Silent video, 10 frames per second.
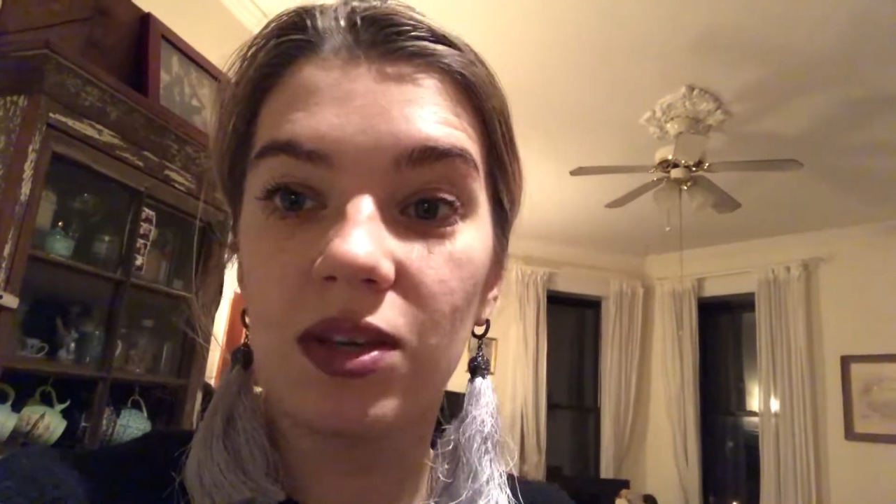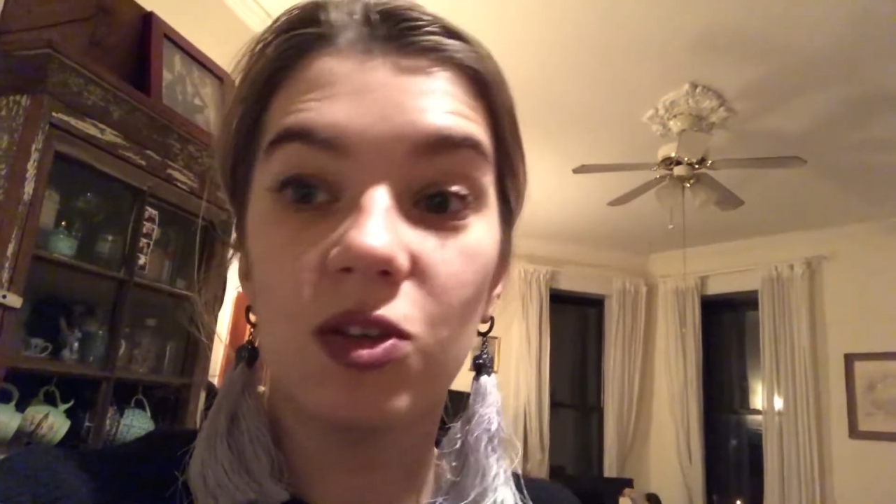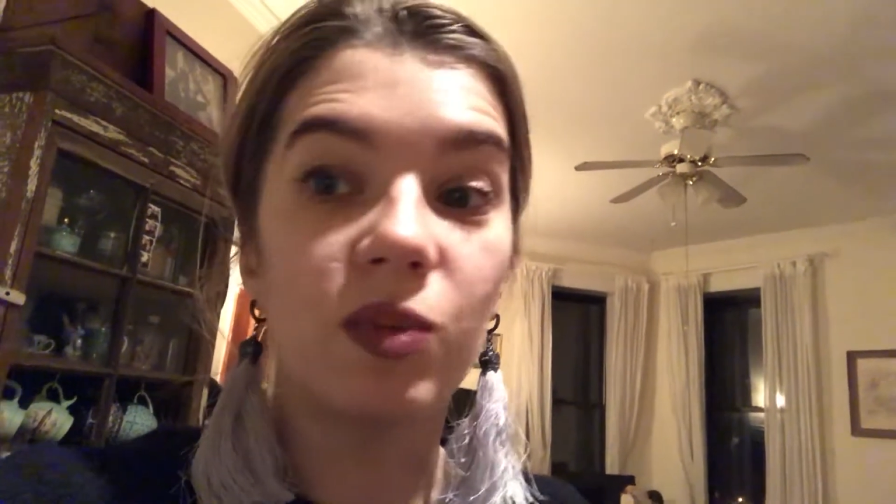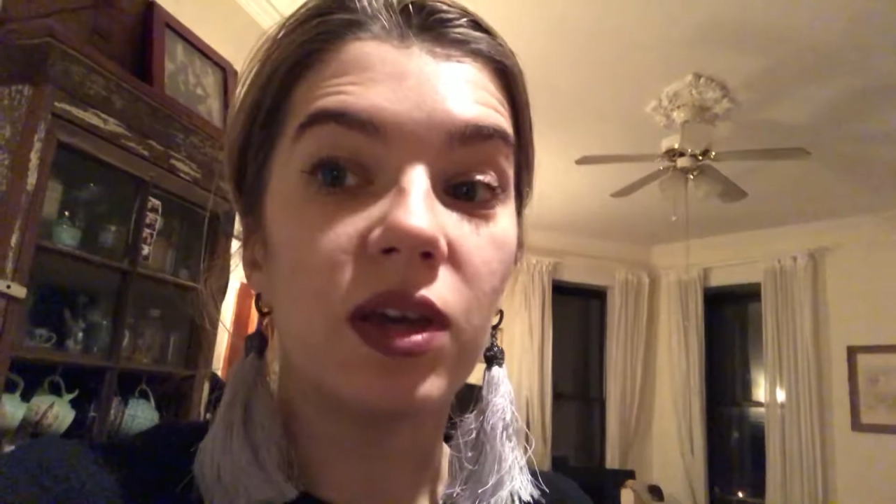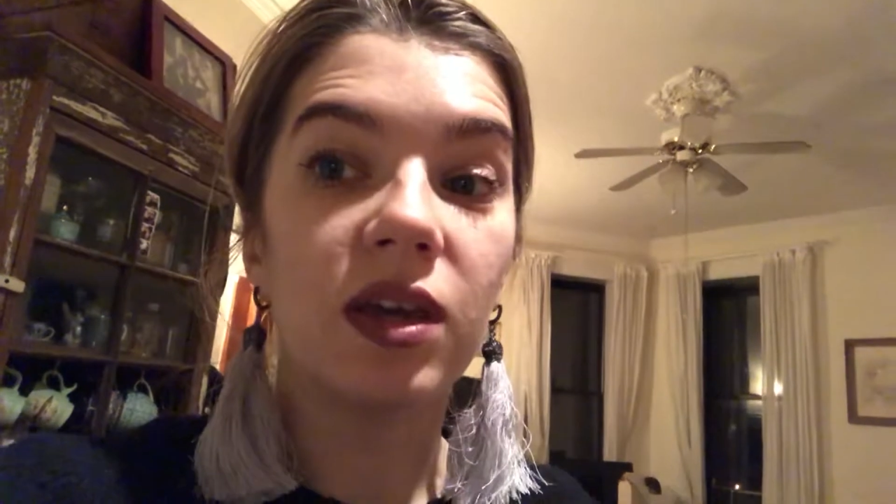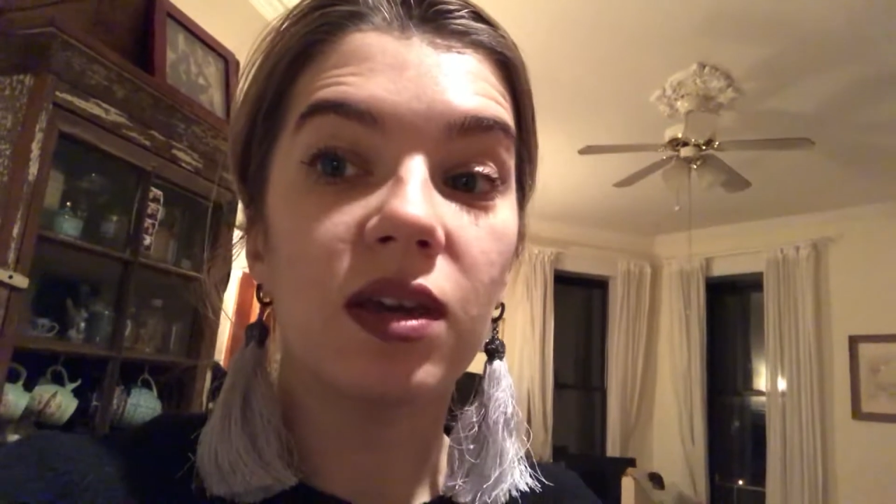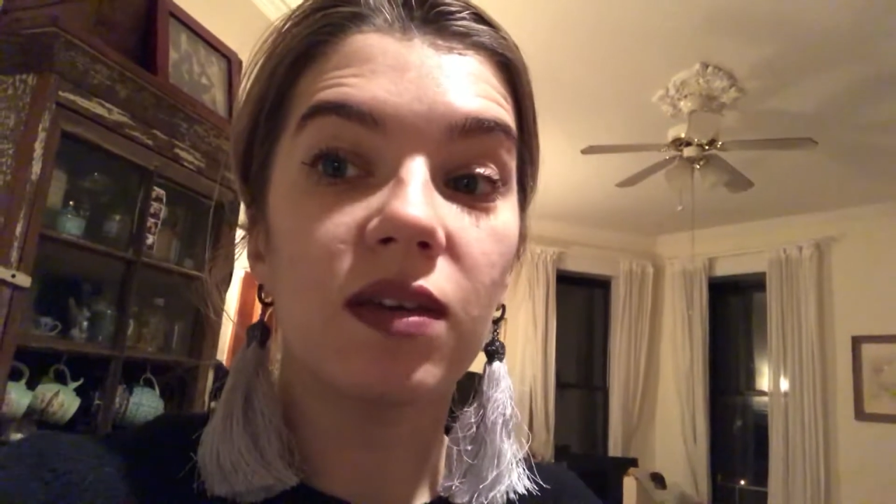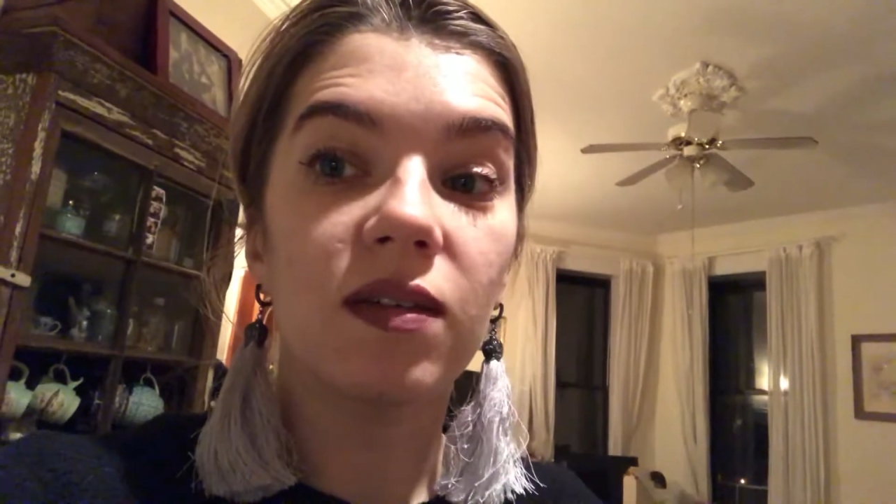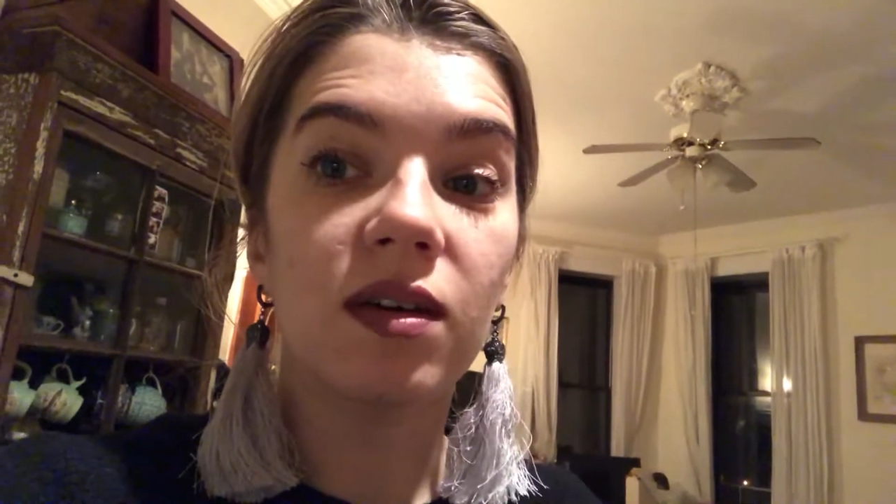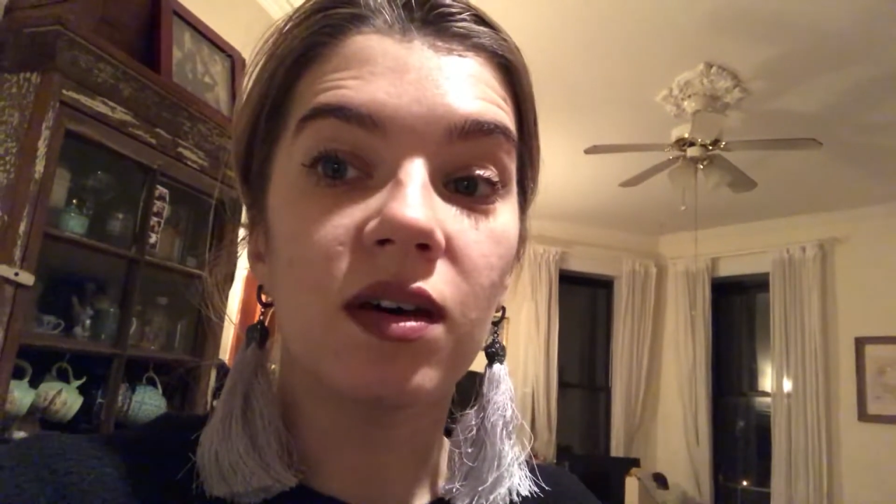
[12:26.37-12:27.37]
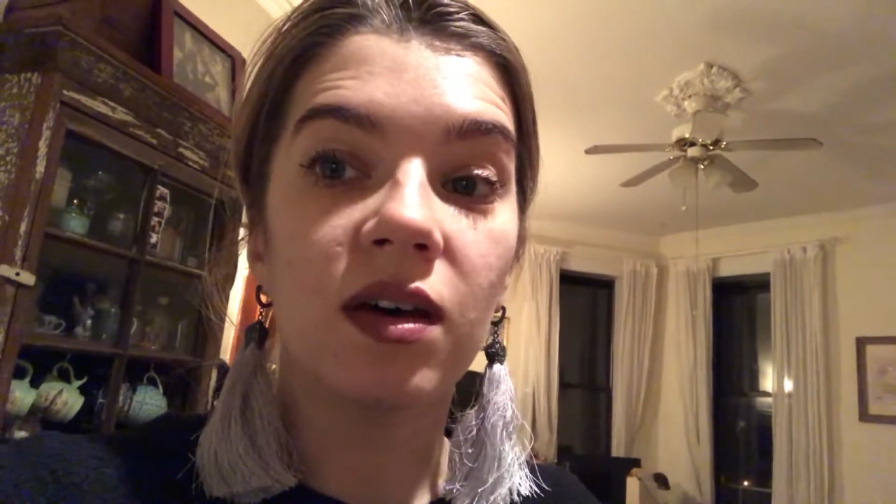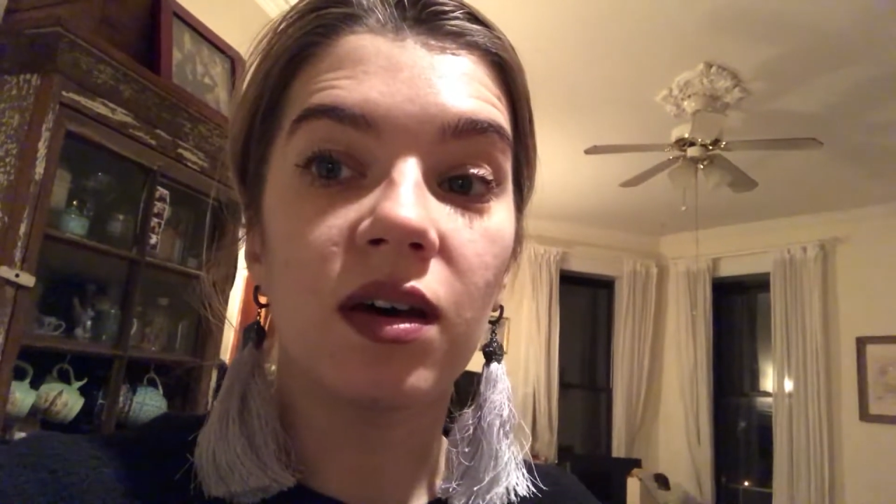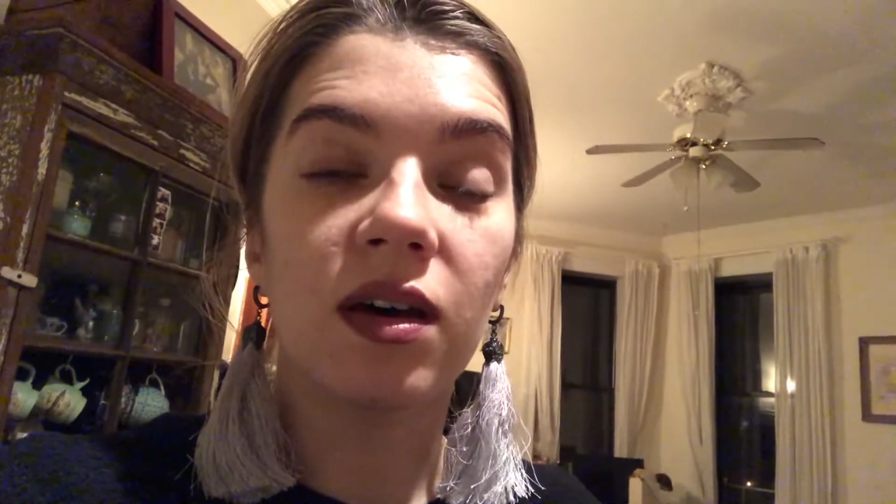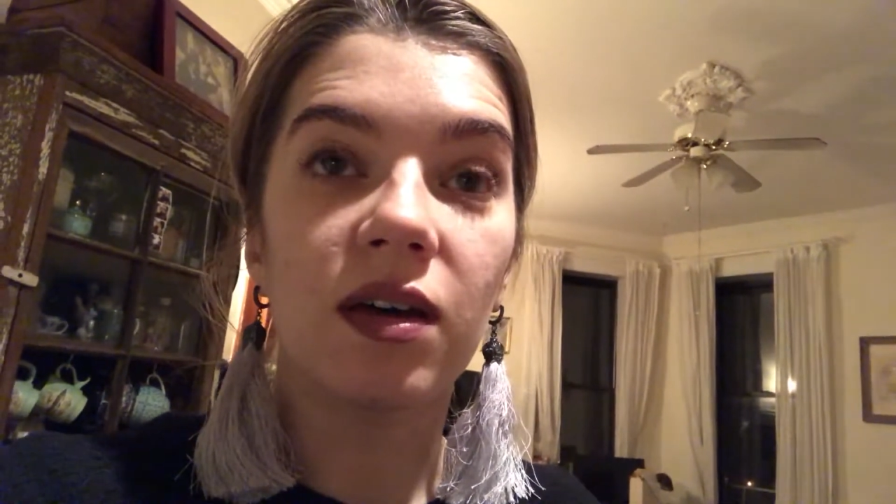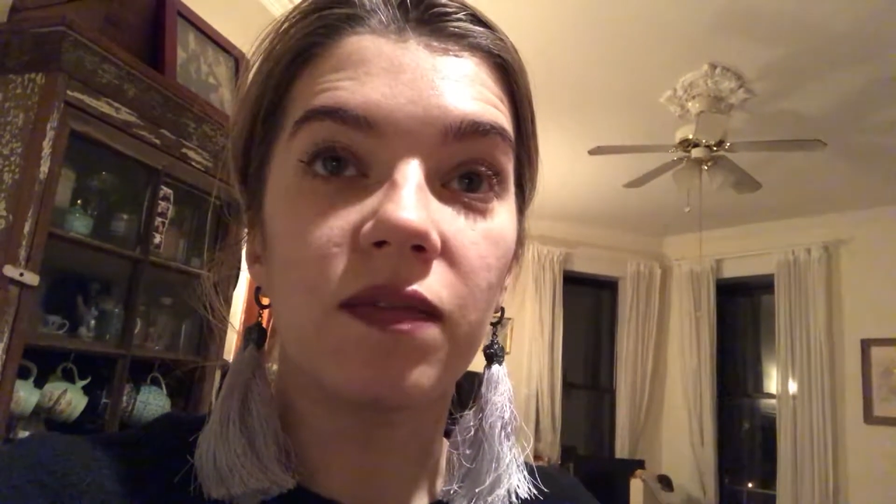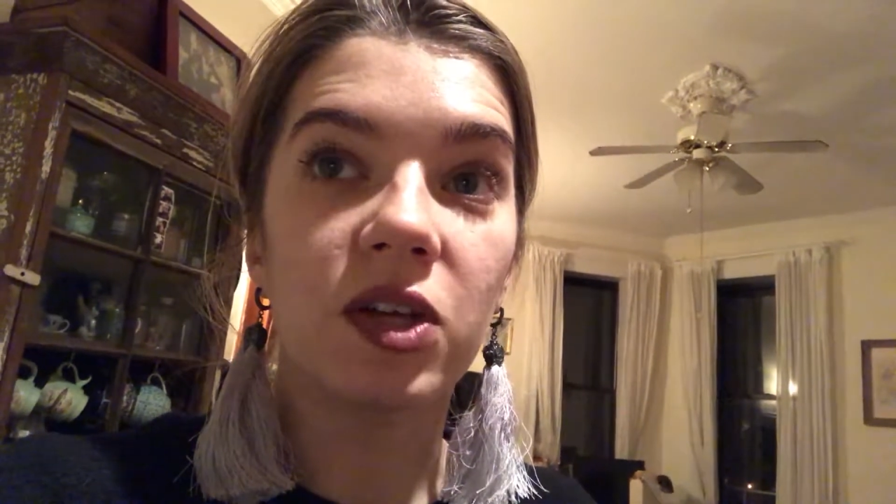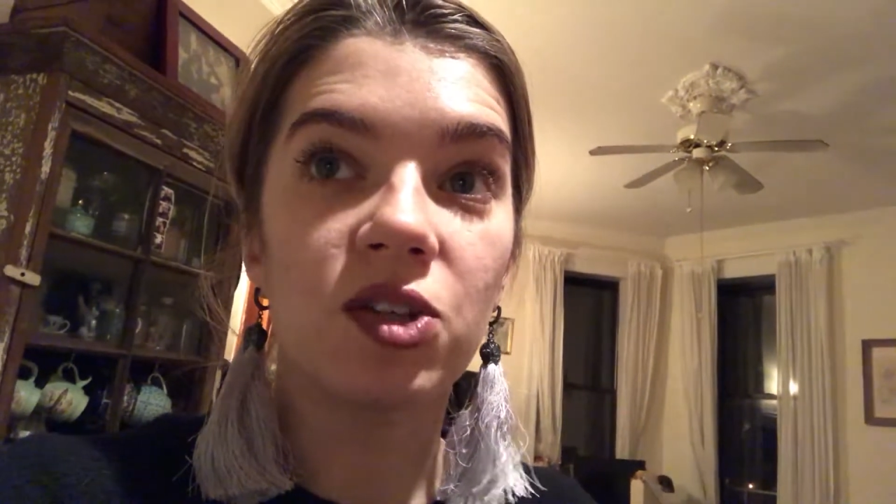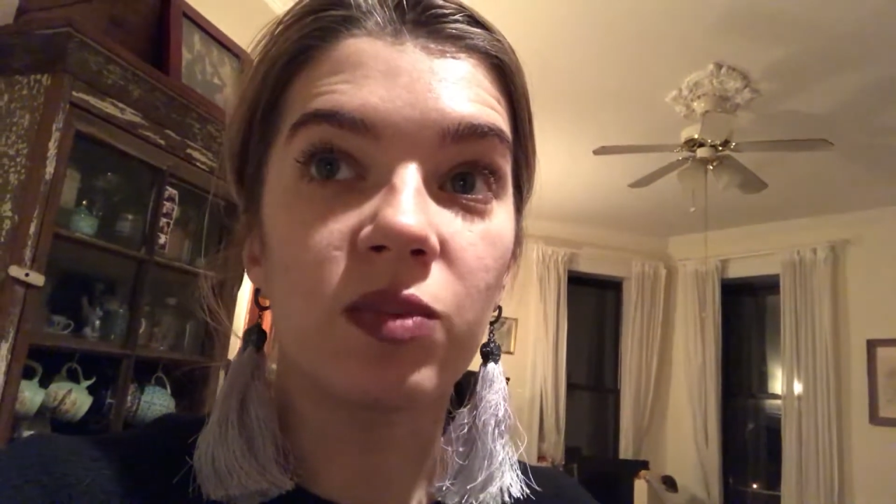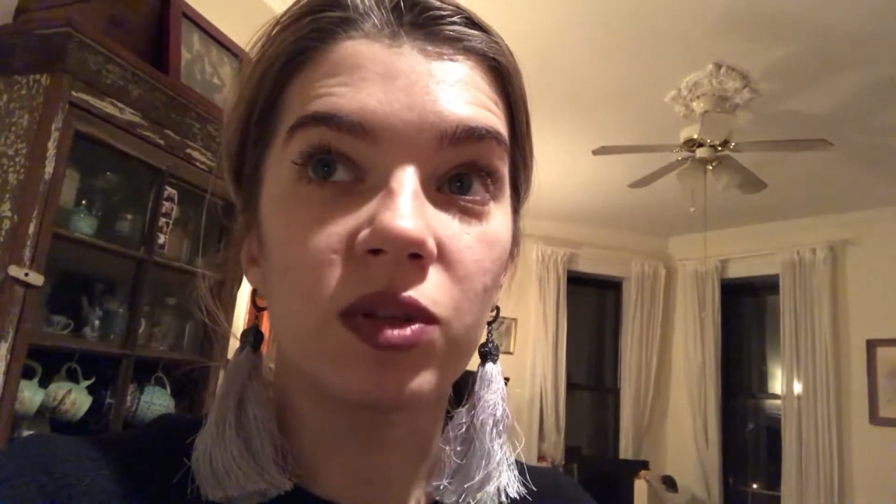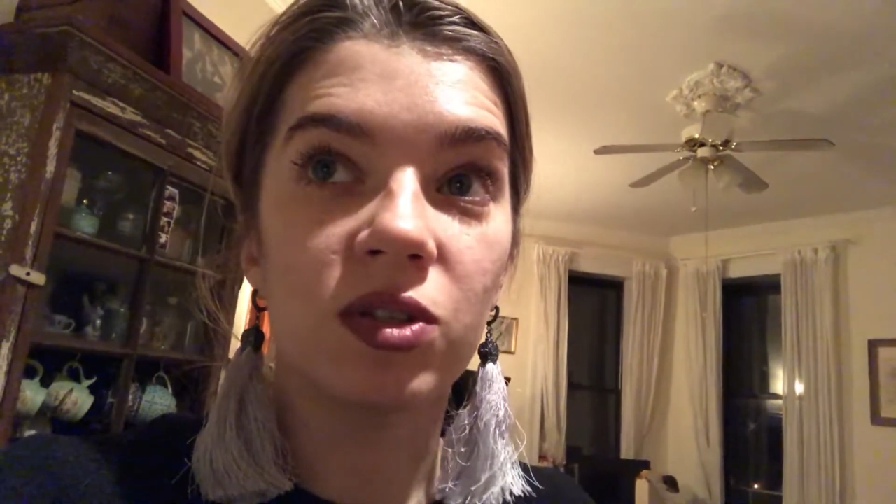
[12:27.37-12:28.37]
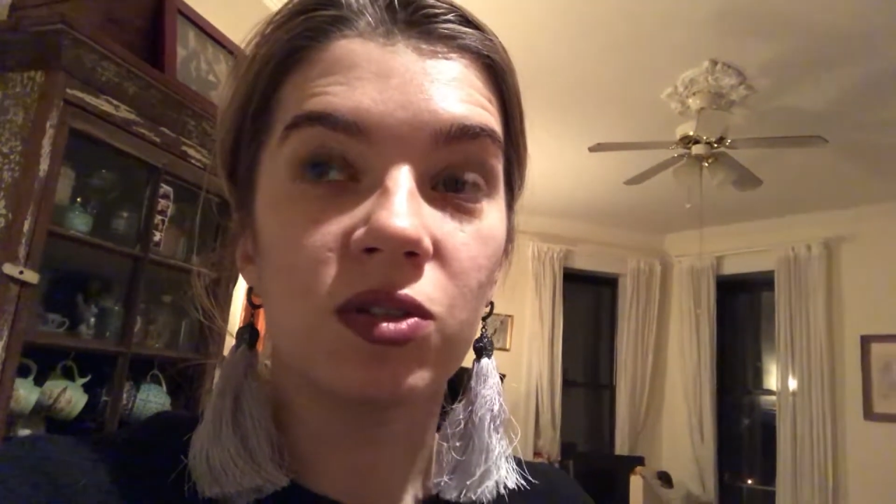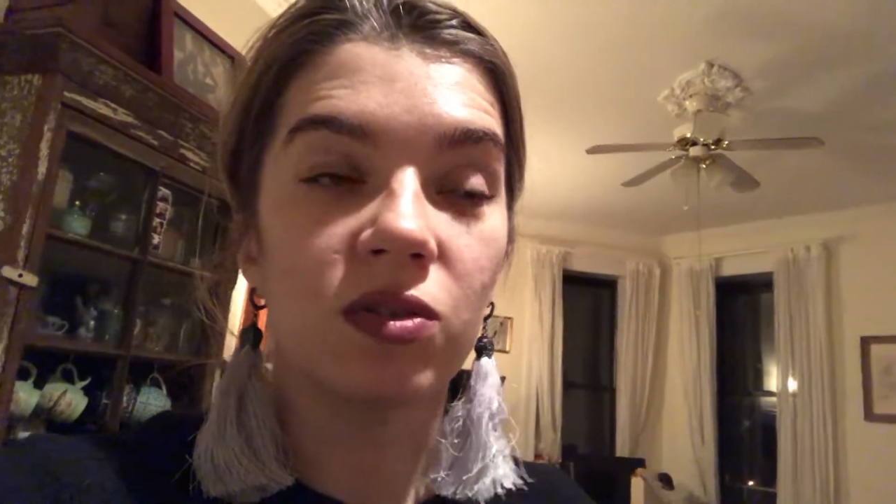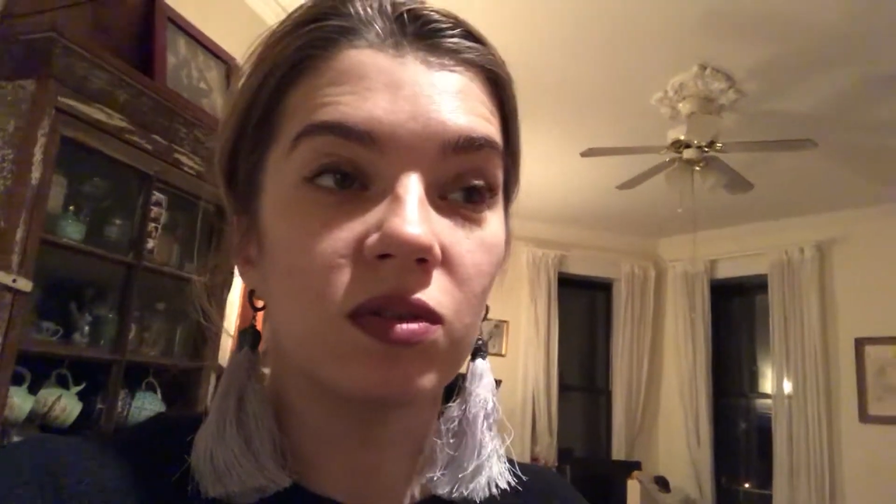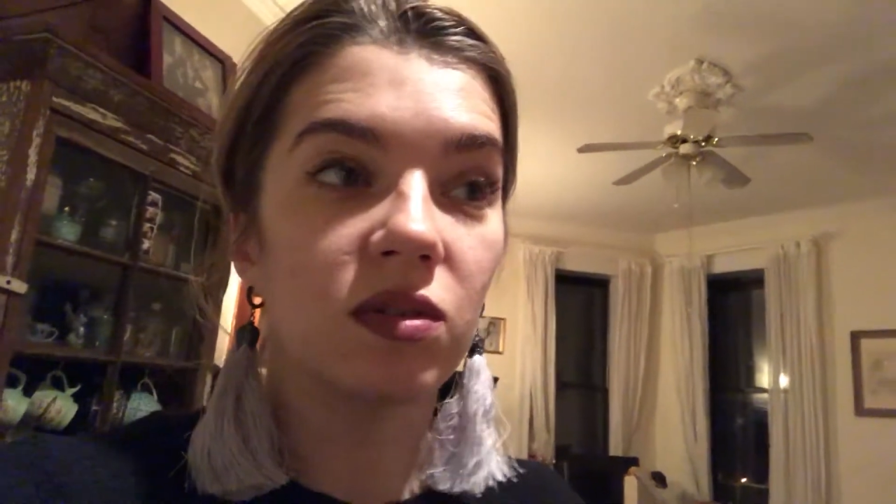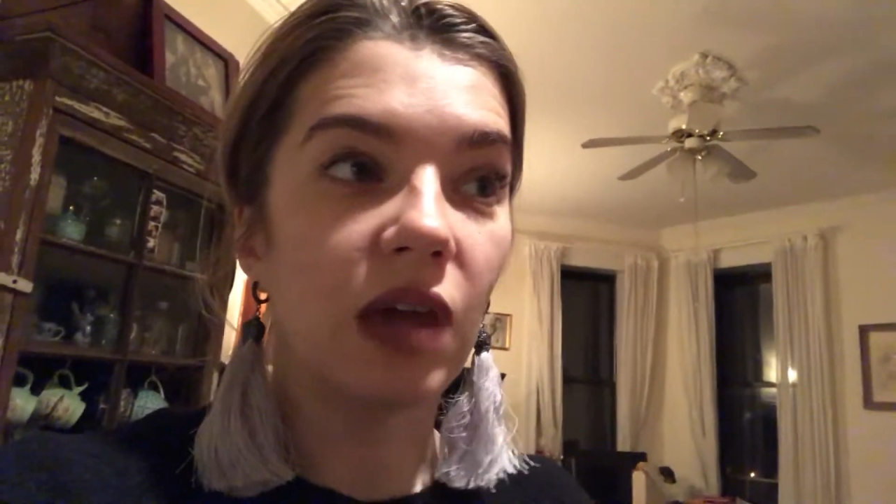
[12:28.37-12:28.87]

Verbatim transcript: to make uh, vegetable stew.